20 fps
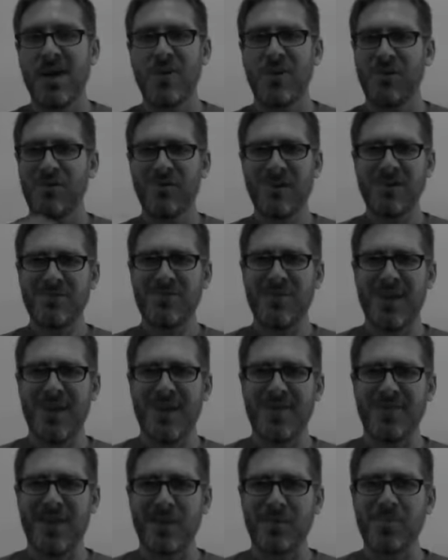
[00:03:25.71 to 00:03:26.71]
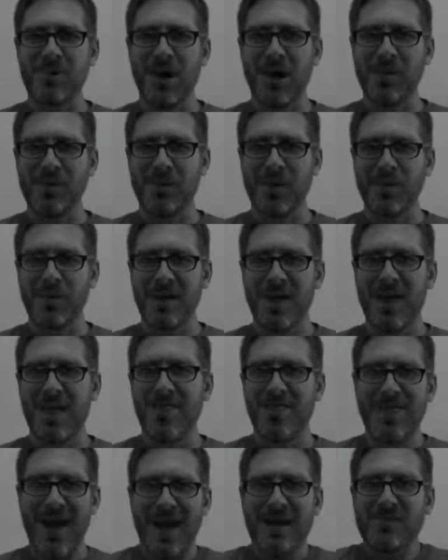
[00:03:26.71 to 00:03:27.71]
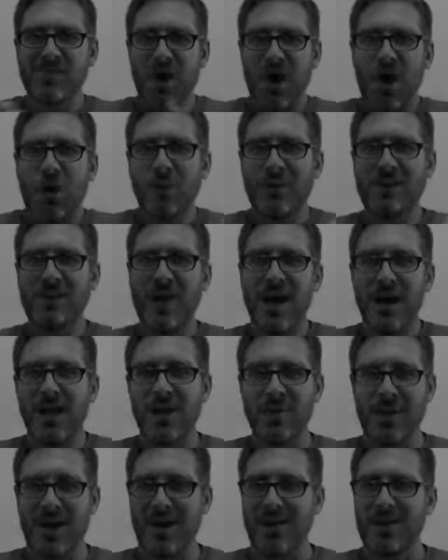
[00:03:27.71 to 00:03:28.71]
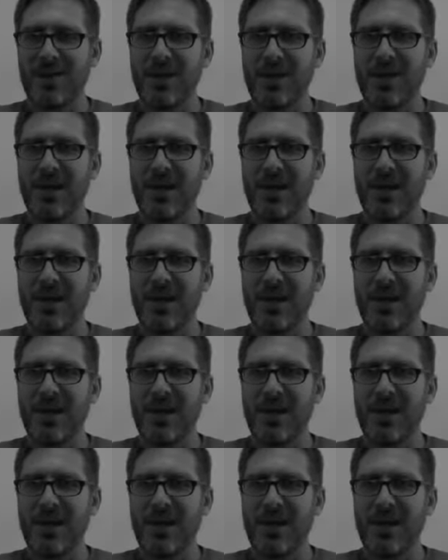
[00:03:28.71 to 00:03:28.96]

Well, if we can find out that problem, that's all we talk about.